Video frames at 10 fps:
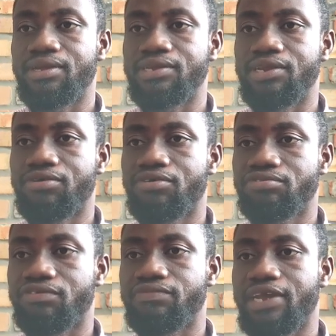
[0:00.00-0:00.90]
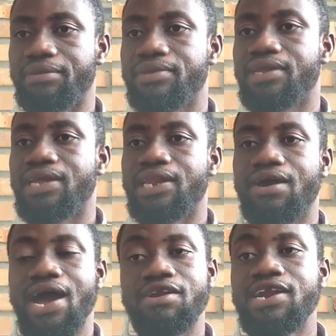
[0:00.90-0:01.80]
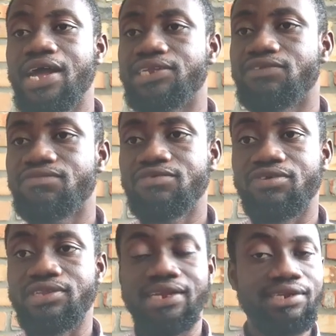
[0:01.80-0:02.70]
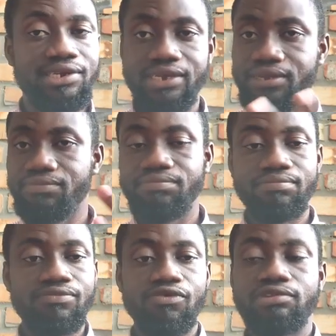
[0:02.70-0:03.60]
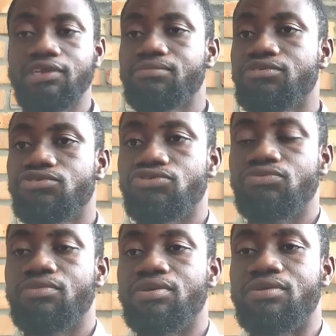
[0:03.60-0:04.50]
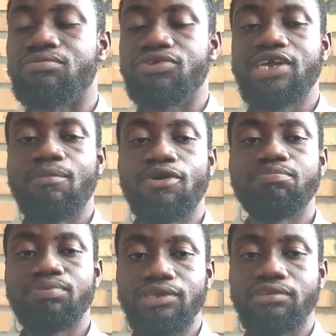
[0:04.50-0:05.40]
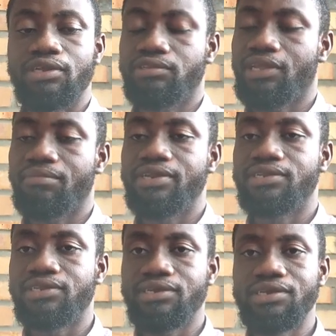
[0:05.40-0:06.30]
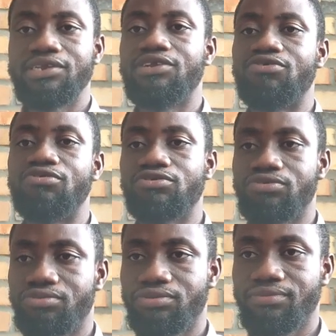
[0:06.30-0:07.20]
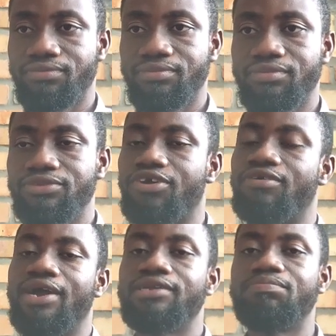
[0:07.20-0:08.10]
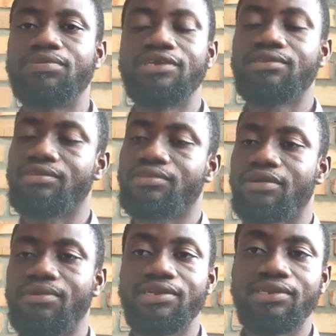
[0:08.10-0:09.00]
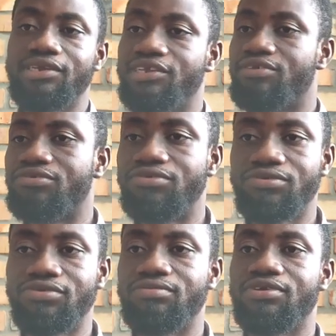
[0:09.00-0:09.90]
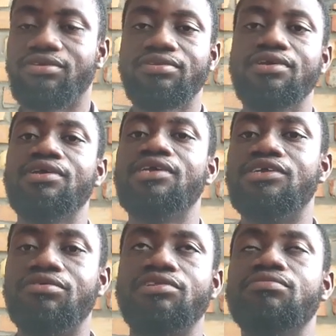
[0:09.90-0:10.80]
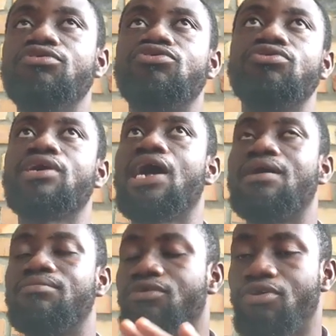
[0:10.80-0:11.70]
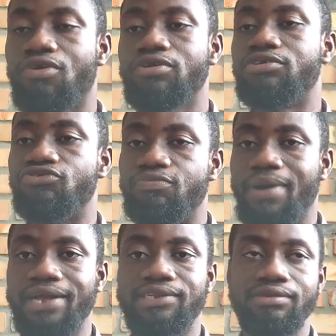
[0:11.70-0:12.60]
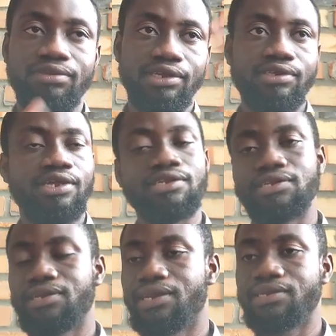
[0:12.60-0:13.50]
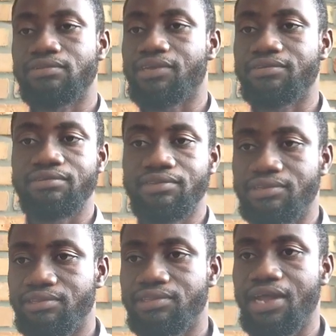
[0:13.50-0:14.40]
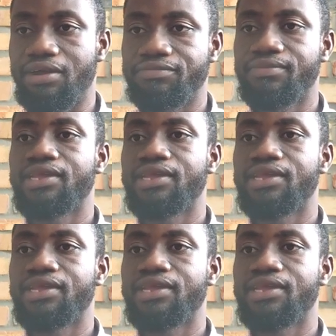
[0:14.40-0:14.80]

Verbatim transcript: in the course of time. Now, another achievement was that he was able to bring about peace and stability in the Gold Coast. All right, peace and stability in the Gold Coast because he was able to calm all the two parties, Asante and the Southern States, down.